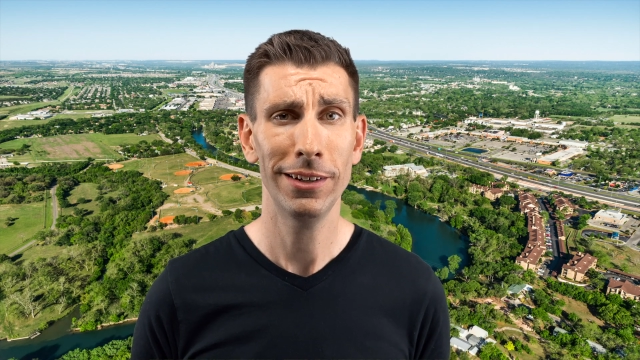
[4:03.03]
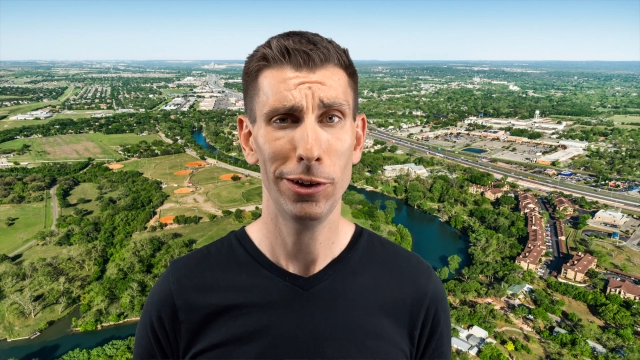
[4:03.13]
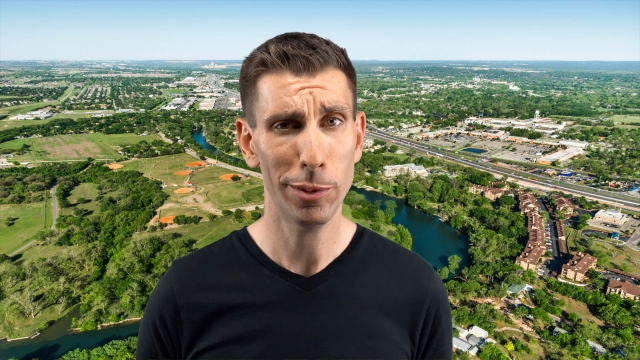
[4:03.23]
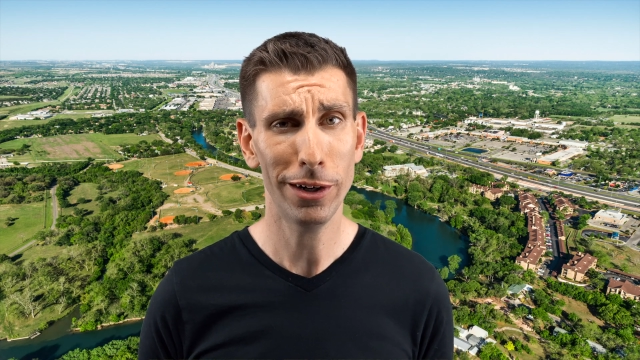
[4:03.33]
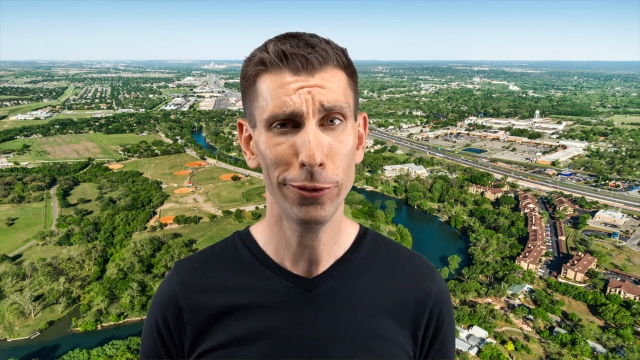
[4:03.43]

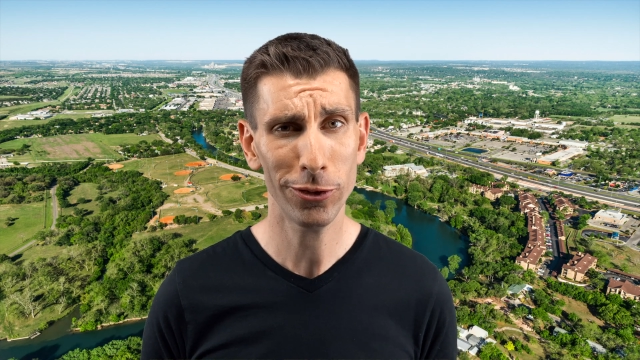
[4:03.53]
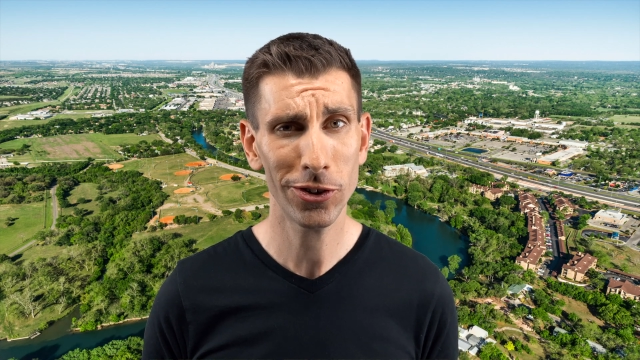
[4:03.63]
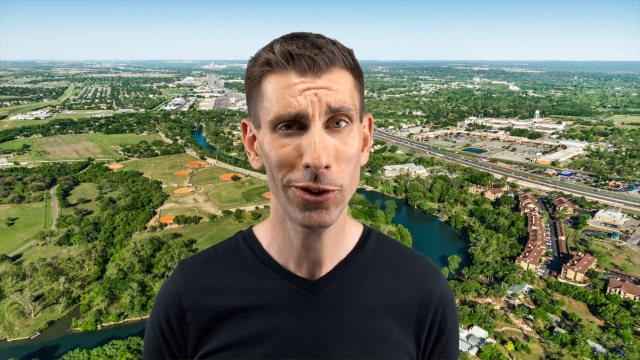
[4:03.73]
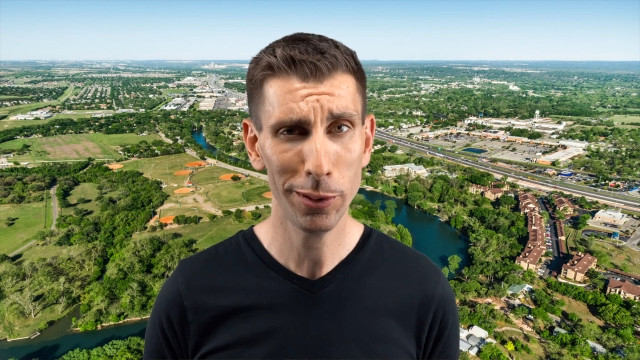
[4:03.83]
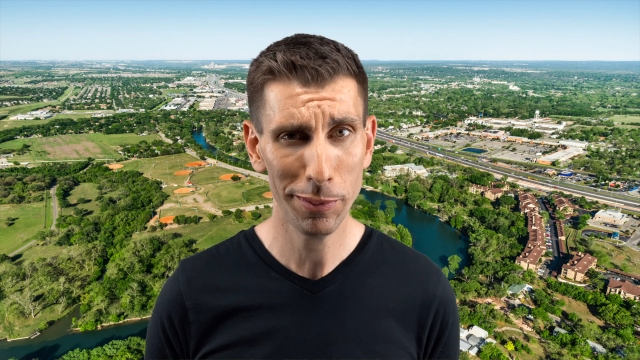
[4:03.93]
New Braunfels
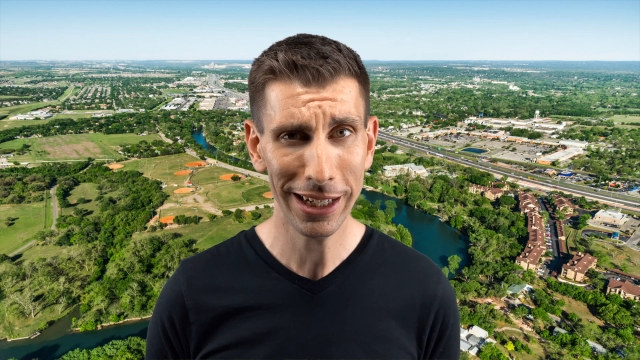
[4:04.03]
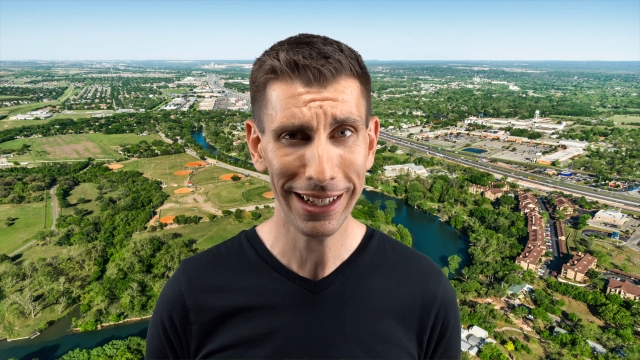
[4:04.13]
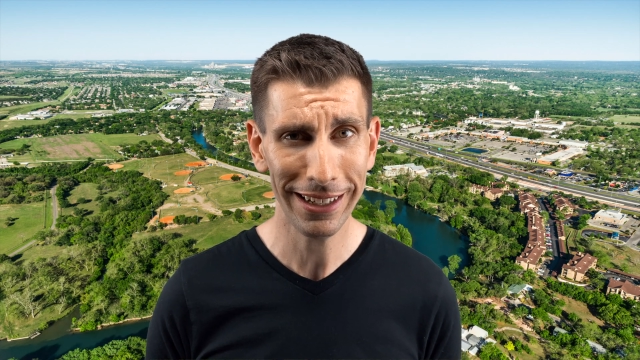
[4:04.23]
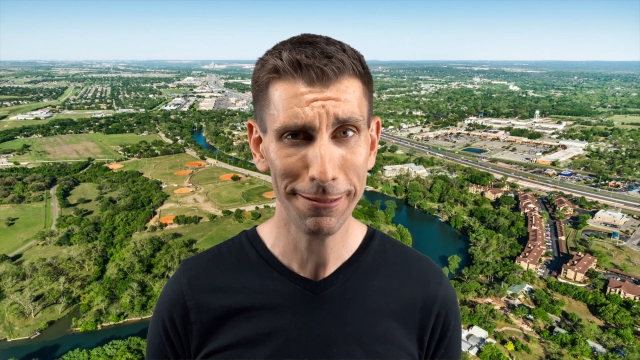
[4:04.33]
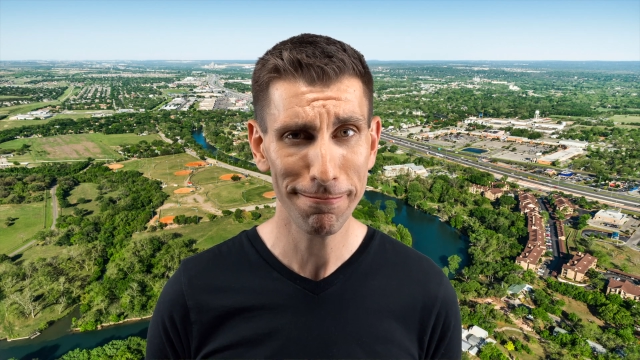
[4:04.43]
could
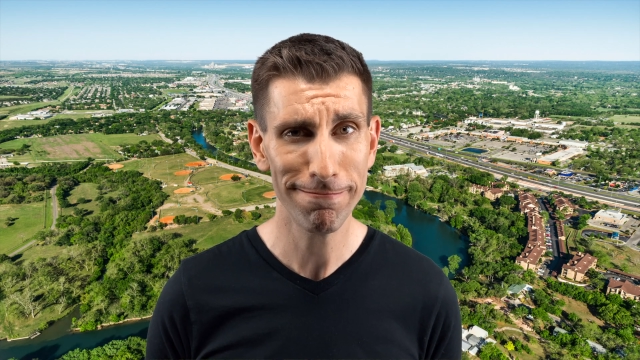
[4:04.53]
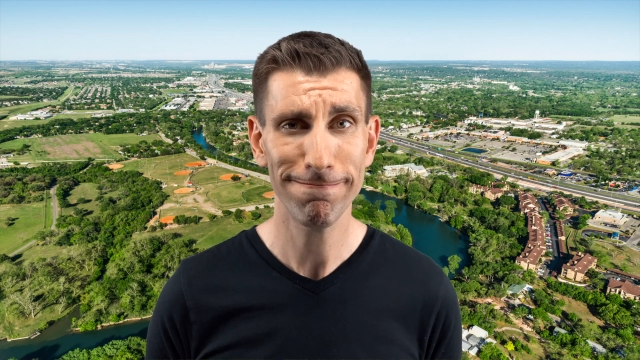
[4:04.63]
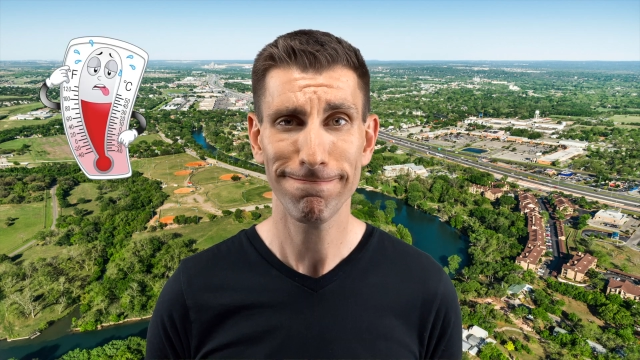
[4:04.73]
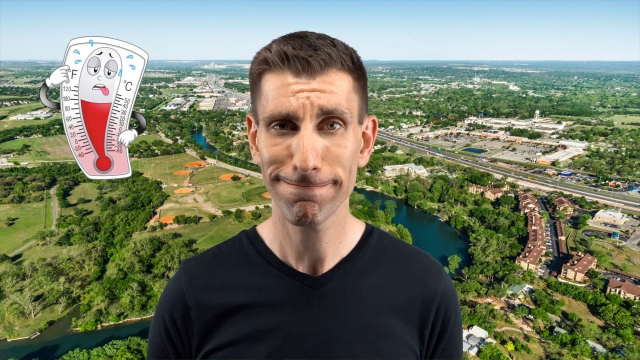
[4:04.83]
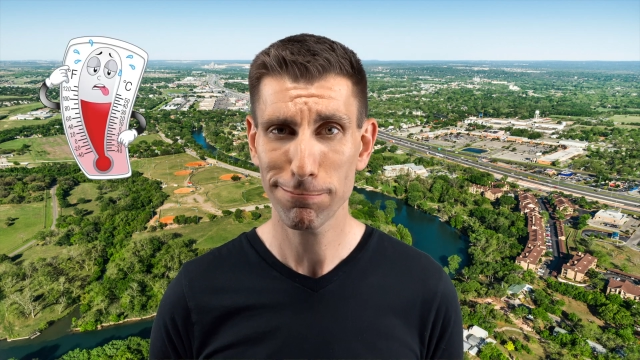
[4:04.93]
be
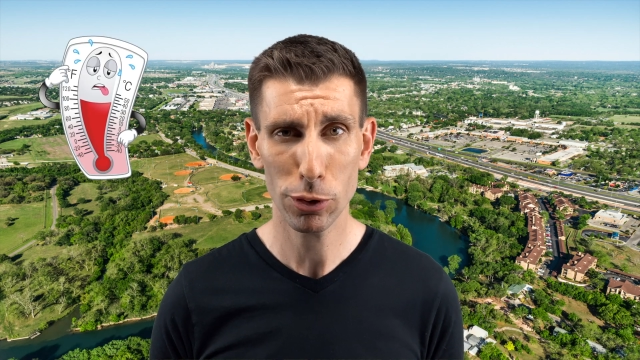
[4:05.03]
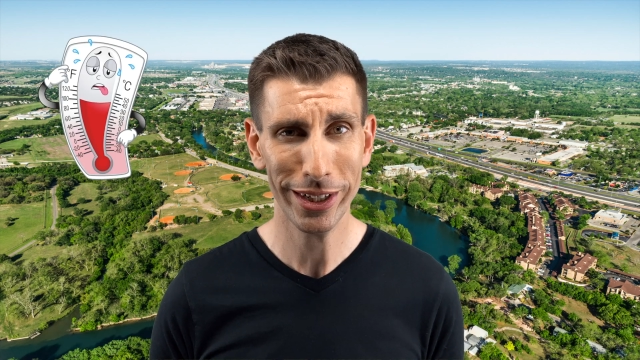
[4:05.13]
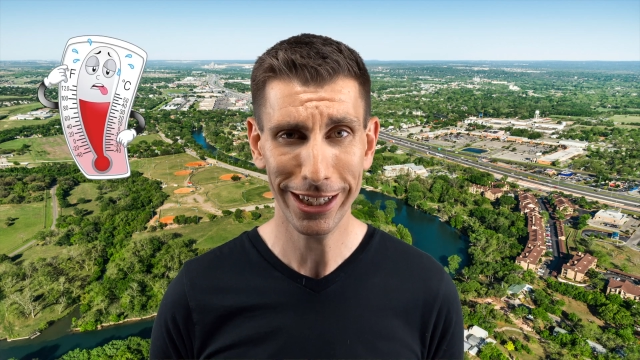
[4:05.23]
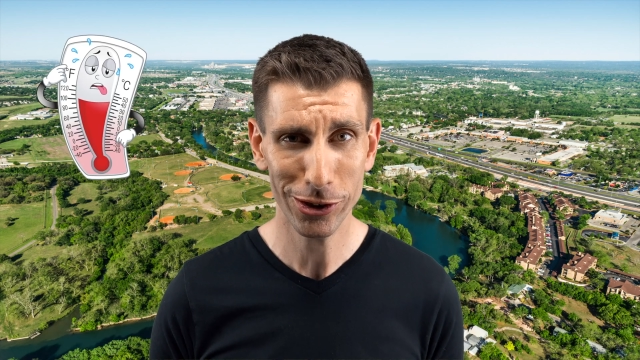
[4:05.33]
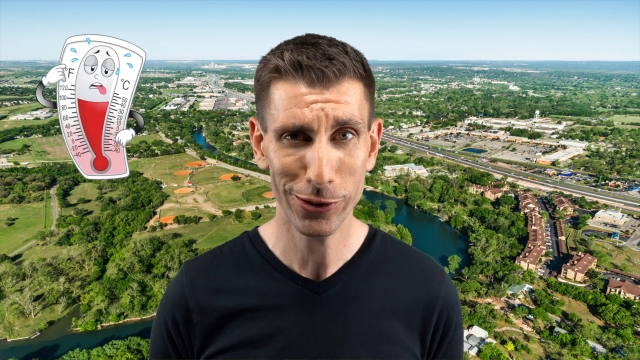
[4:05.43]

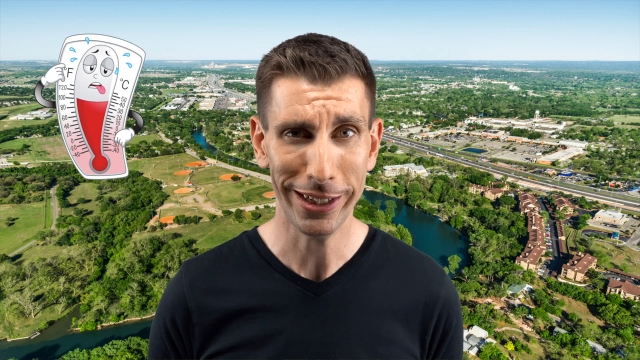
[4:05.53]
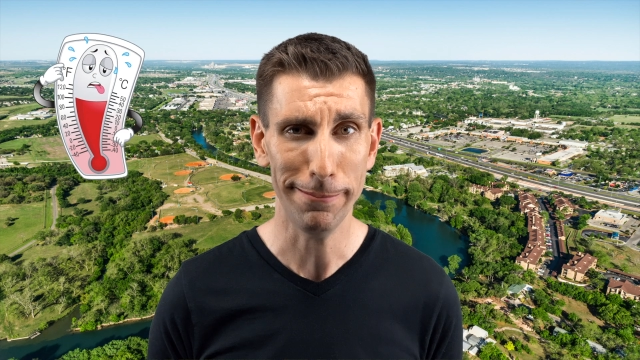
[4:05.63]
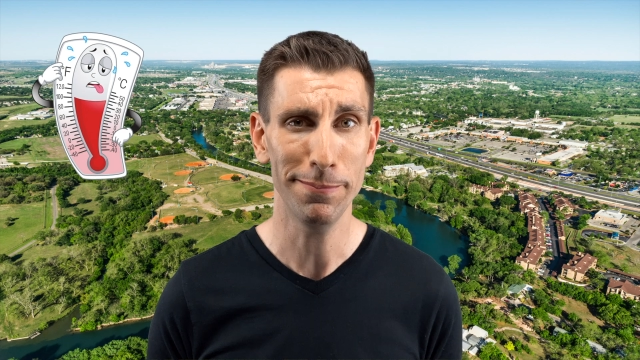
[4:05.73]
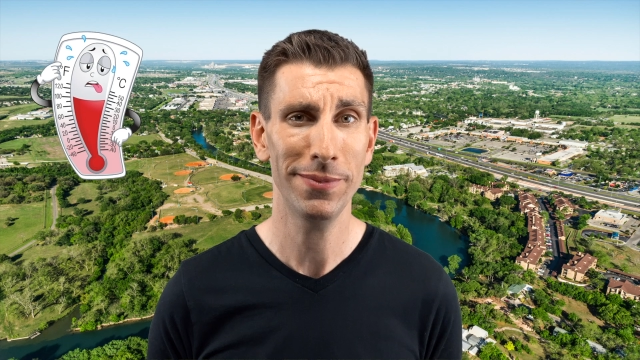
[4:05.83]
pretty extreme.